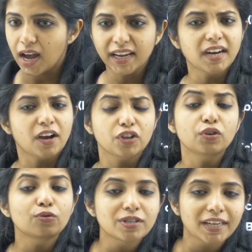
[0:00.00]
Again, are you
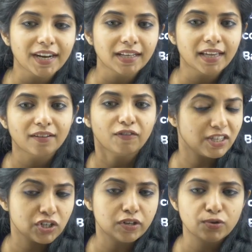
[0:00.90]
using anything
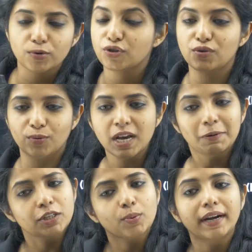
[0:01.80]
external source? No,
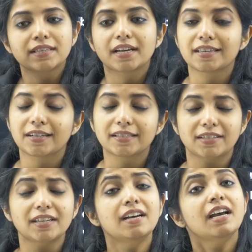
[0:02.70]
which is why it is considered
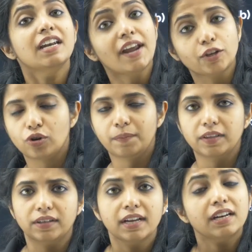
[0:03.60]
as a natural
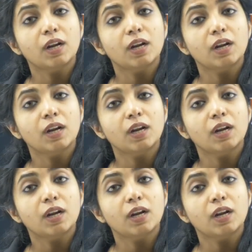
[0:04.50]
method.